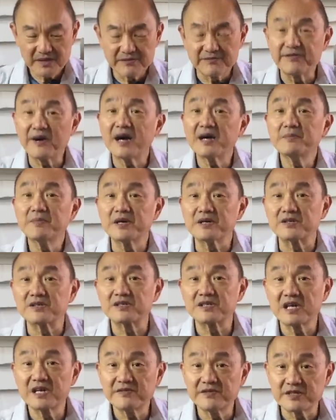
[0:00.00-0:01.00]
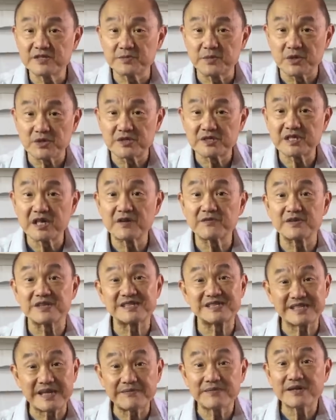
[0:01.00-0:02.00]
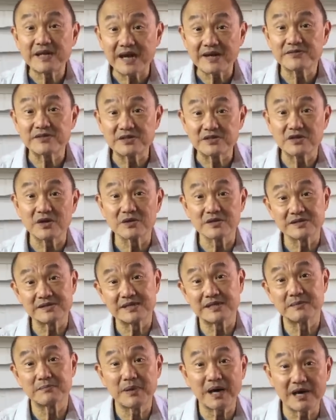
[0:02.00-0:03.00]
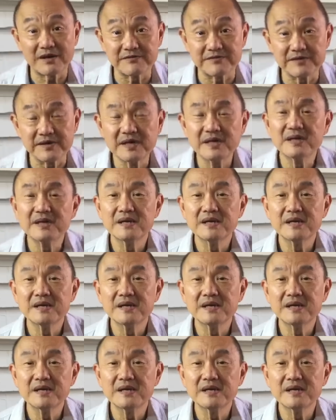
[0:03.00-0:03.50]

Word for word: Viberg service boots sell for $700 and above,